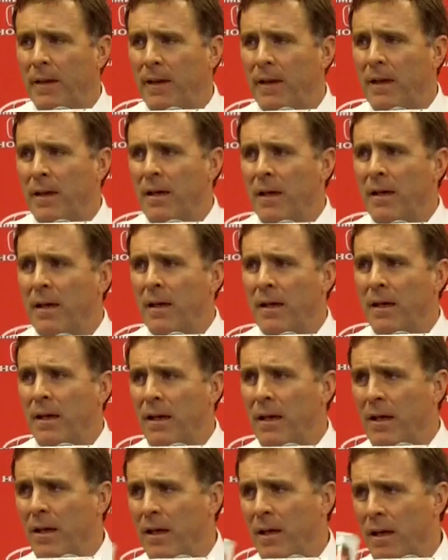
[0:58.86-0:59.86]
Can you imagine how
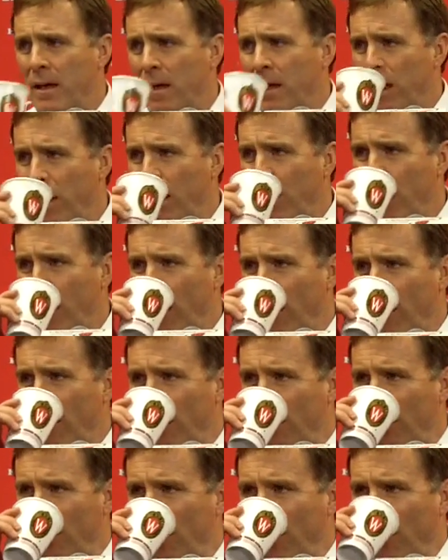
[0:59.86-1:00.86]
great Bessie
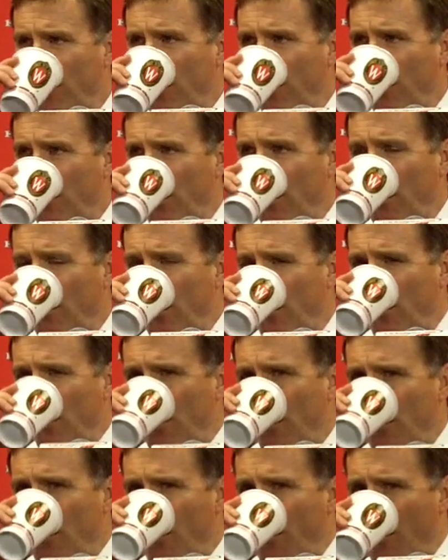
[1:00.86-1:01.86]
feels right now?
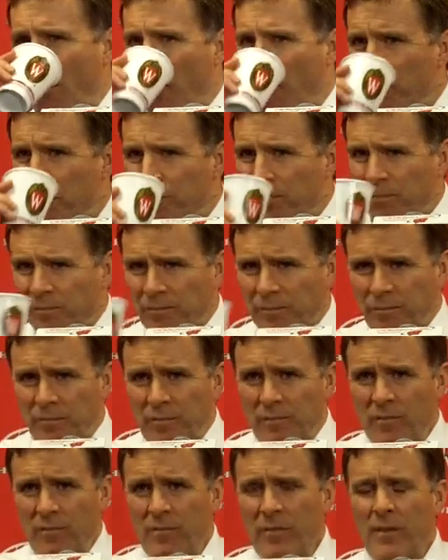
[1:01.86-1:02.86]
If there's a more
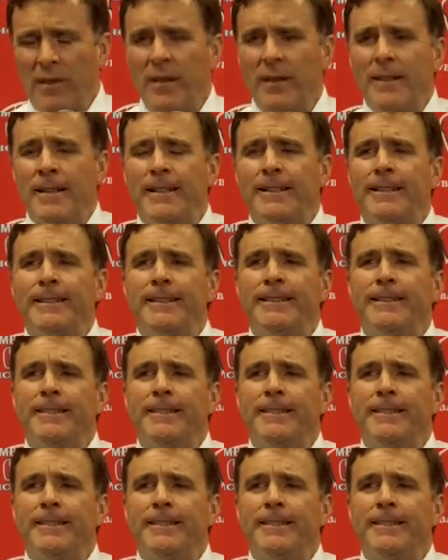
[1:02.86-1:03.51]
satisfying